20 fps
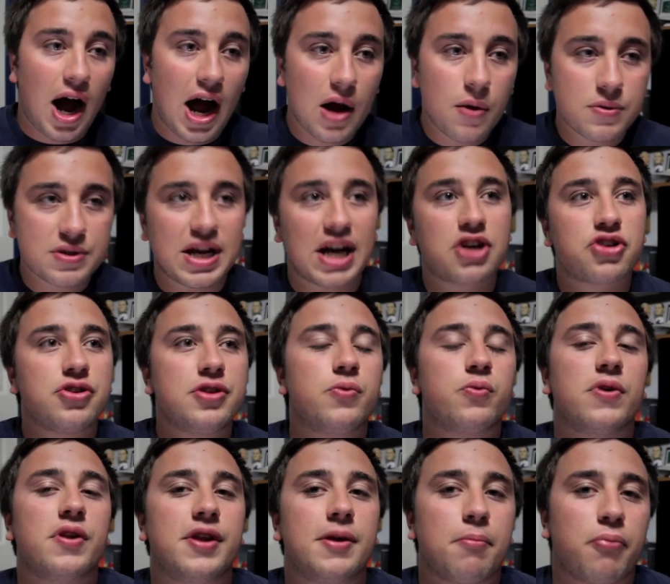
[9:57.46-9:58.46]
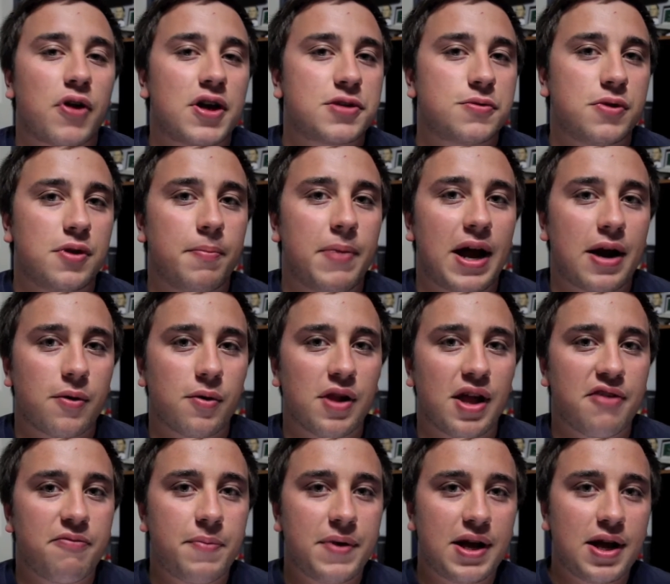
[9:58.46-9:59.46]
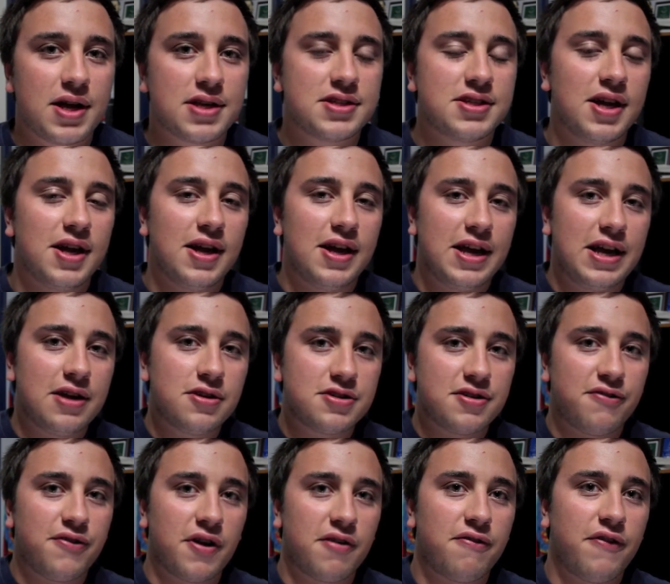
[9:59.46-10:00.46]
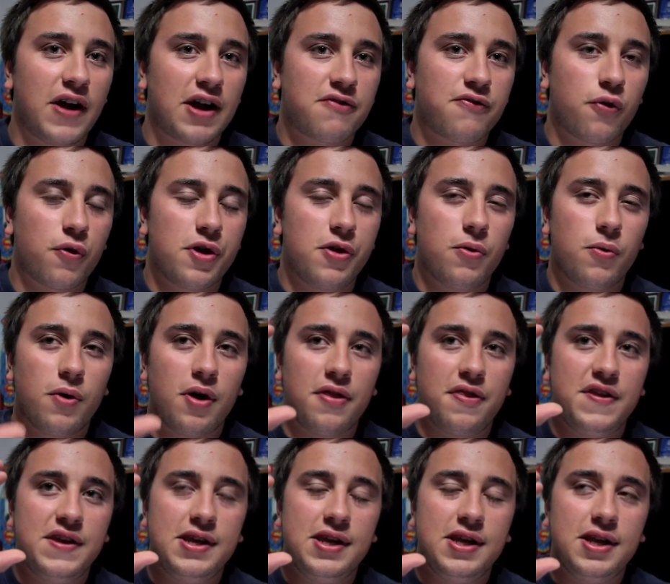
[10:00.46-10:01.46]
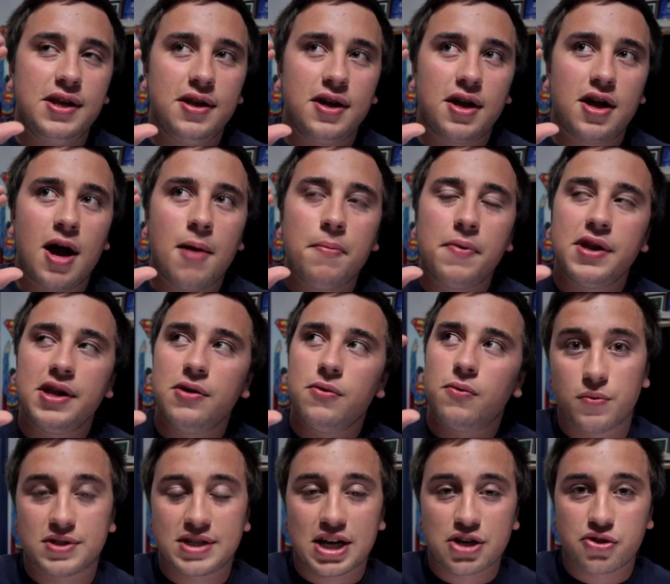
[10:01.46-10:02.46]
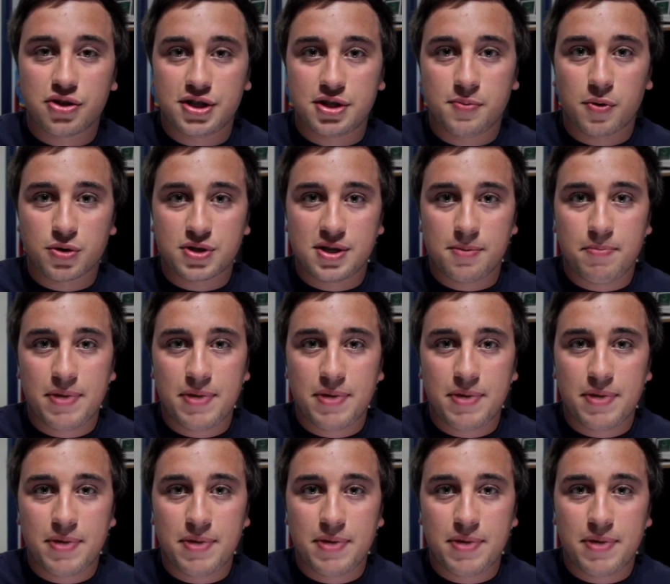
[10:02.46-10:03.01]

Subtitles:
I was actually really impressed with the battery life because here's a fun fact for you. The company was actually supposed to